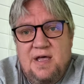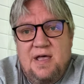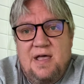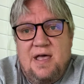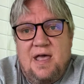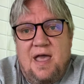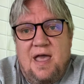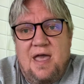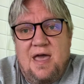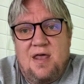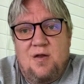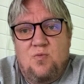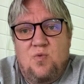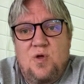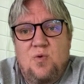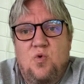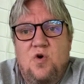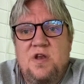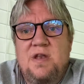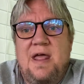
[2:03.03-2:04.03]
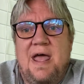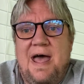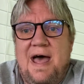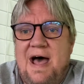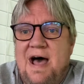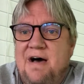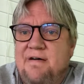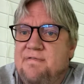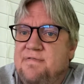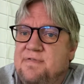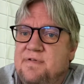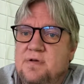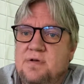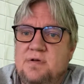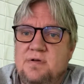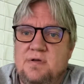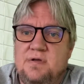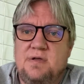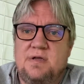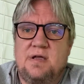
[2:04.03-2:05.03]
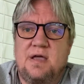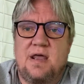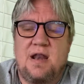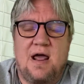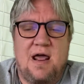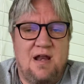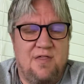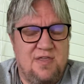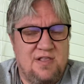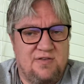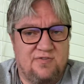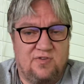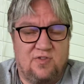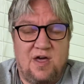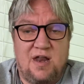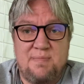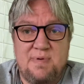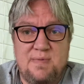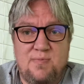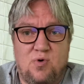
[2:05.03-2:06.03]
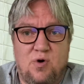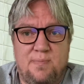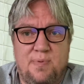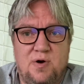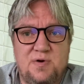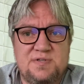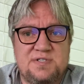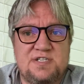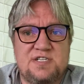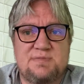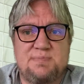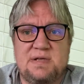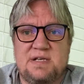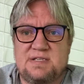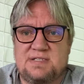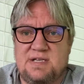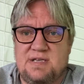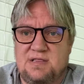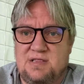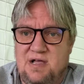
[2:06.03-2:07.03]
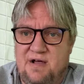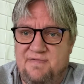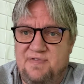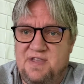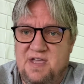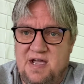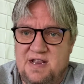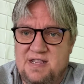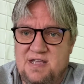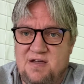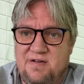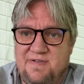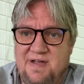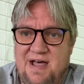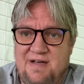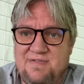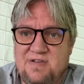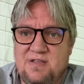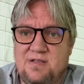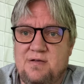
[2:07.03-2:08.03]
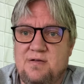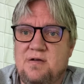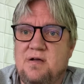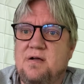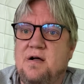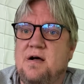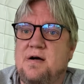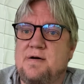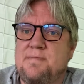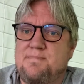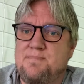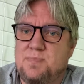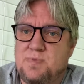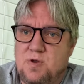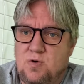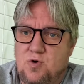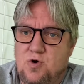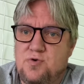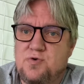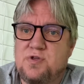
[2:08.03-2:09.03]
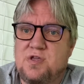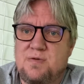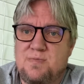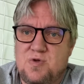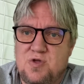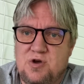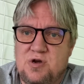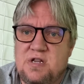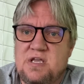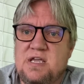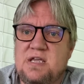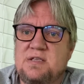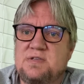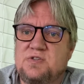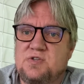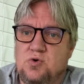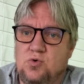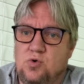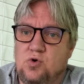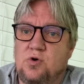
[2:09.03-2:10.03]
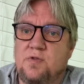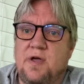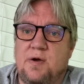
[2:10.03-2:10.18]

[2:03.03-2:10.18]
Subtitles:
And we wouldn't have, and I think there's a lot of people who are opposed to this because they love the idea of having their own community school,